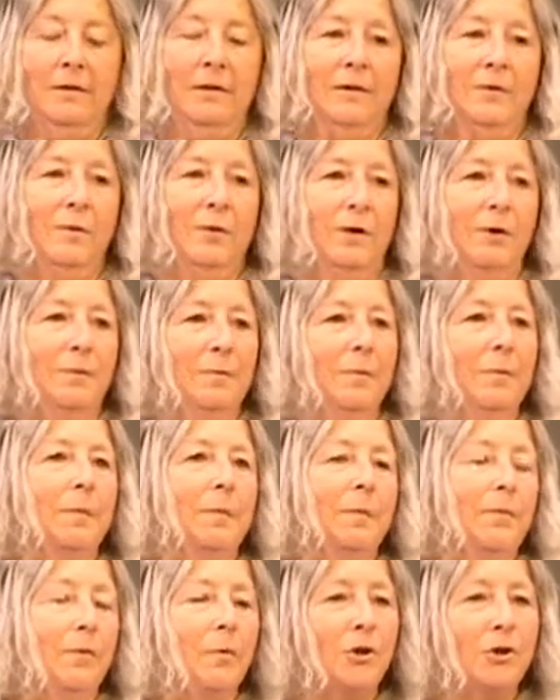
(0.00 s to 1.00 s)
Well,
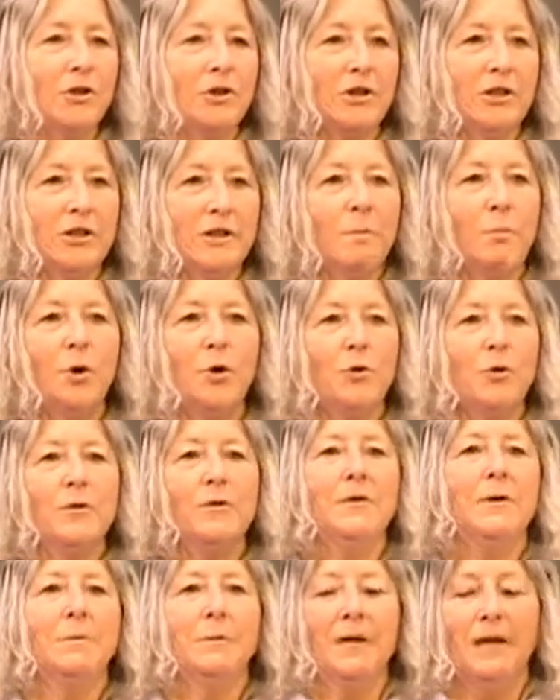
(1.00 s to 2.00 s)
fortunately, both of
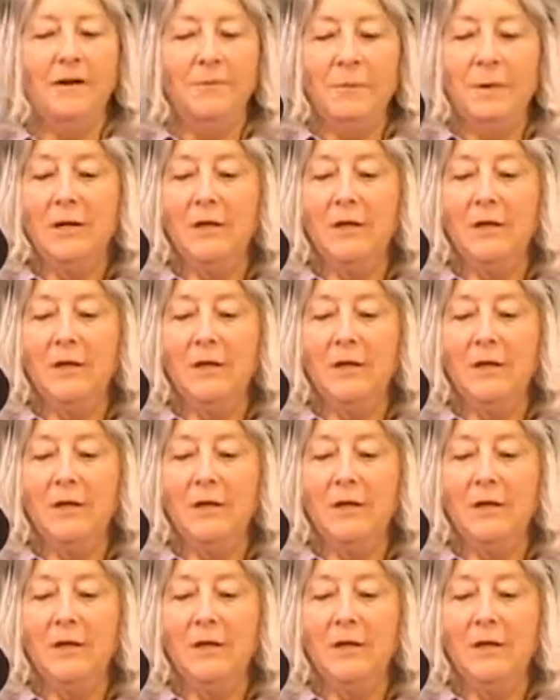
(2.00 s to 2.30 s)
them gave me